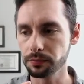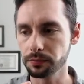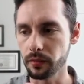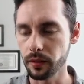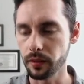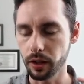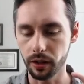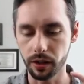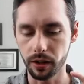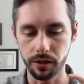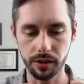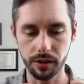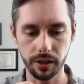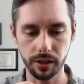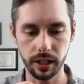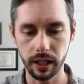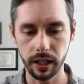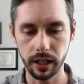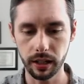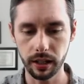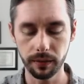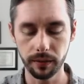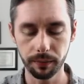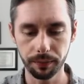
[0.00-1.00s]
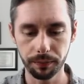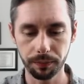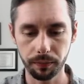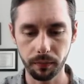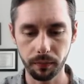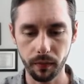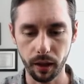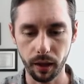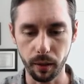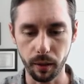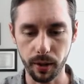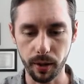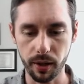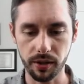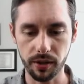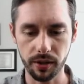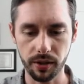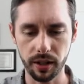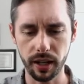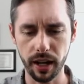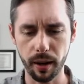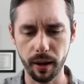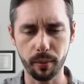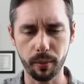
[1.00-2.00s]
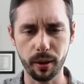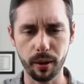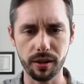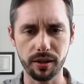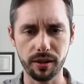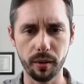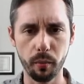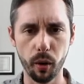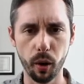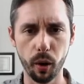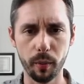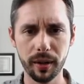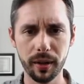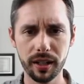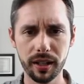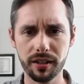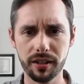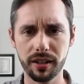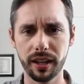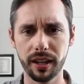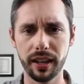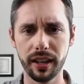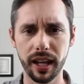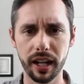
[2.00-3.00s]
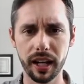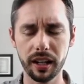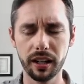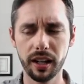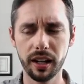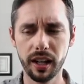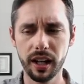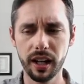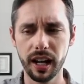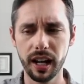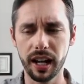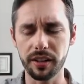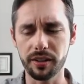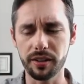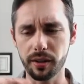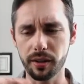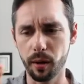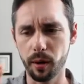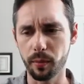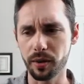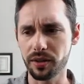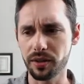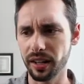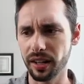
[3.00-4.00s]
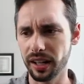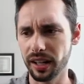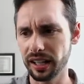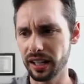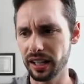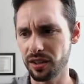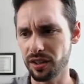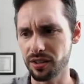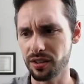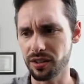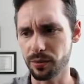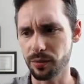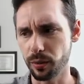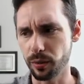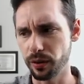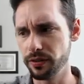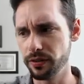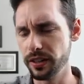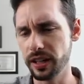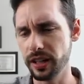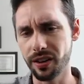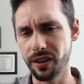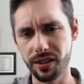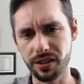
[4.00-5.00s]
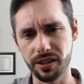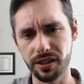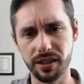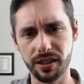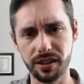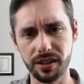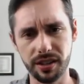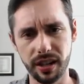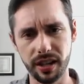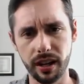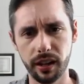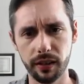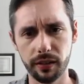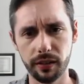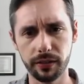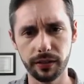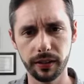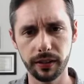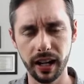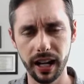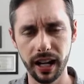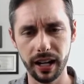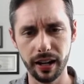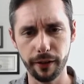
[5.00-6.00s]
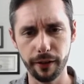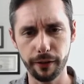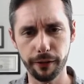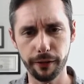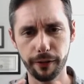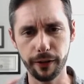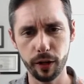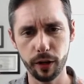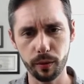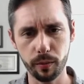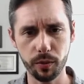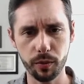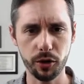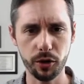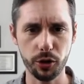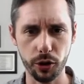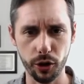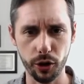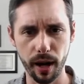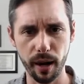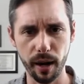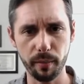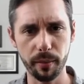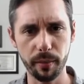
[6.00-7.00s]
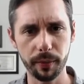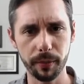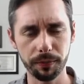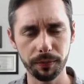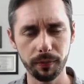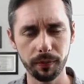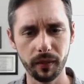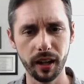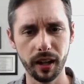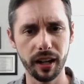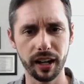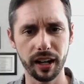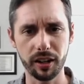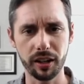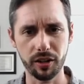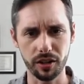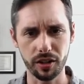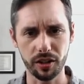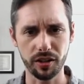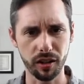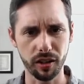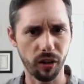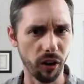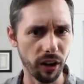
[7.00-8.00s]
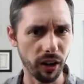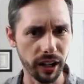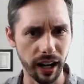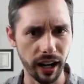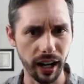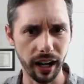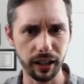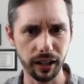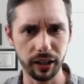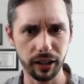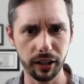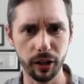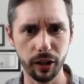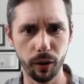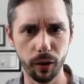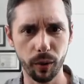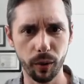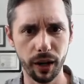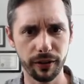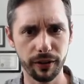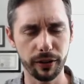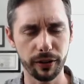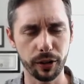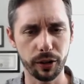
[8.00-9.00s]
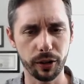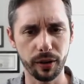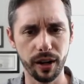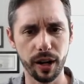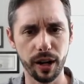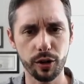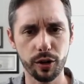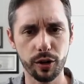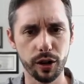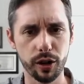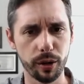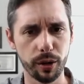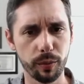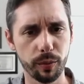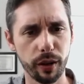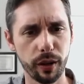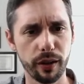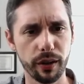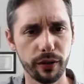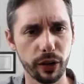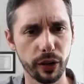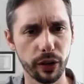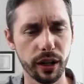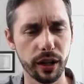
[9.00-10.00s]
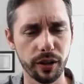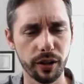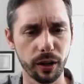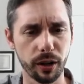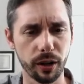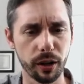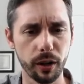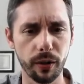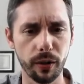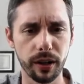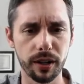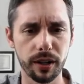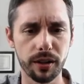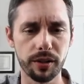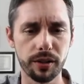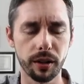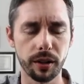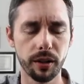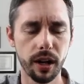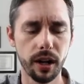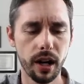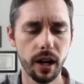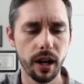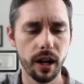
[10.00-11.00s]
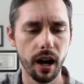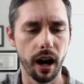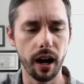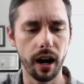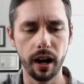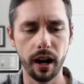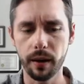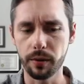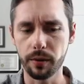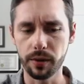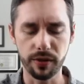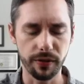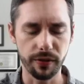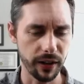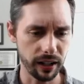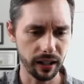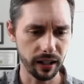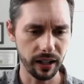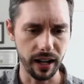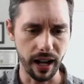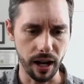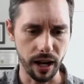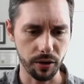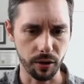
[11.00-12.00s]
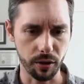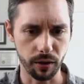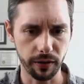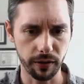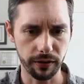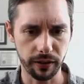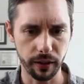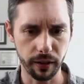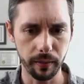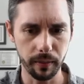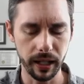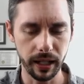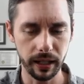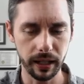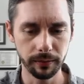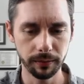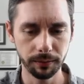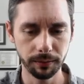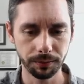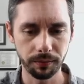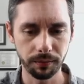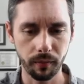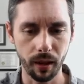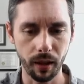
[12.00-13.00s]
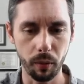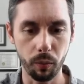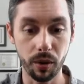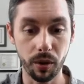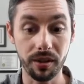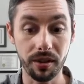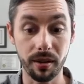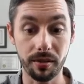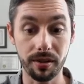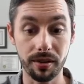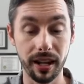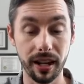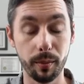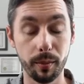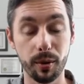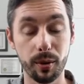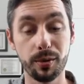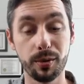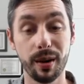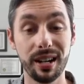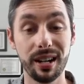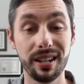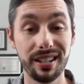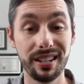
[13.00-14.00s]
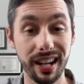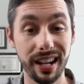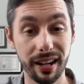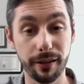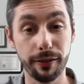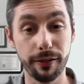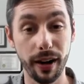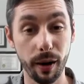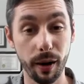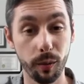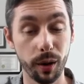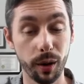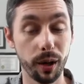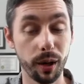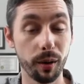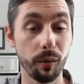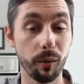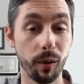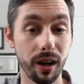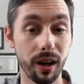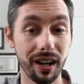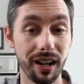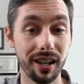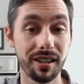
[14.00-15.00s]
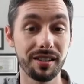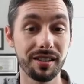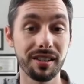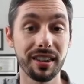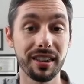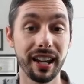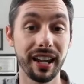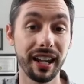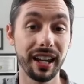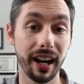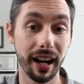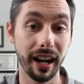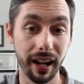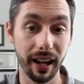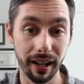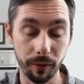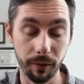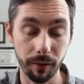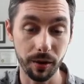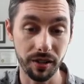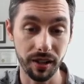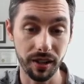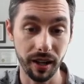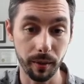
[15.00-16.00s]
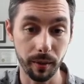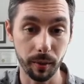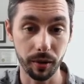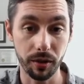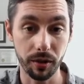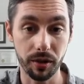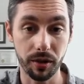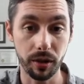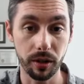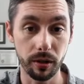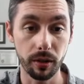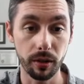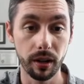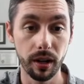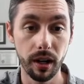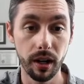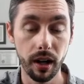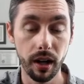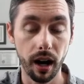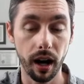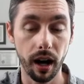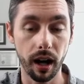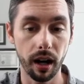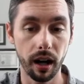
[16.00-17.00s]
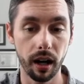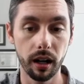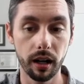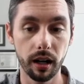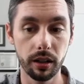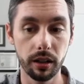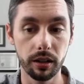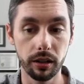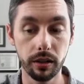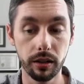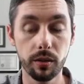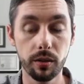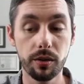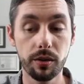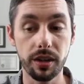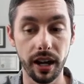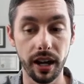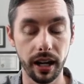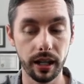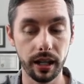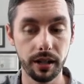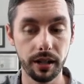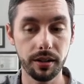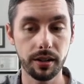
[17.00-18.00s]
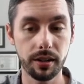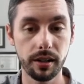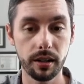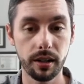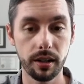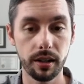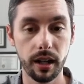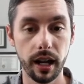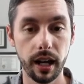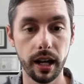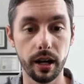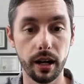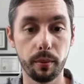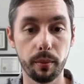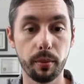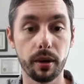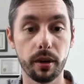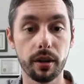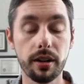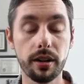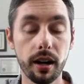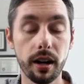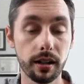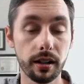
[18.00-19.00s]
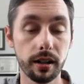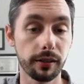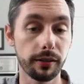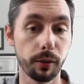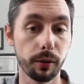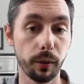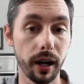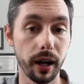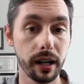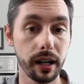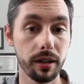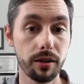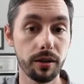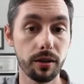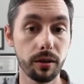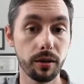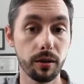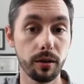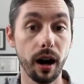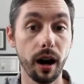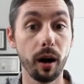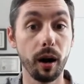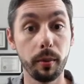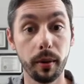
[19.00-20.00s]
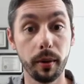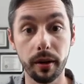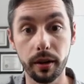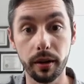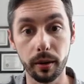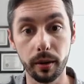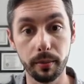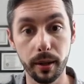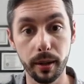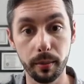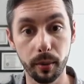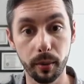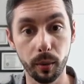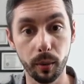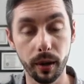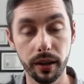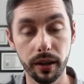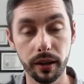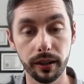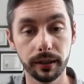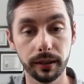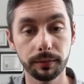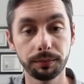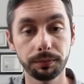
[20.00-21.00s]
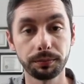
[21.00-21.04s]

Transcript: can see the person at present moments, and then it's almost like it just reveals itself in a film strip, and I can just look at, whatever direction, wherever things are going. So it was very natural for me. And once I was able to identify what it was, then I was able to use it in a productive way to help other people with it.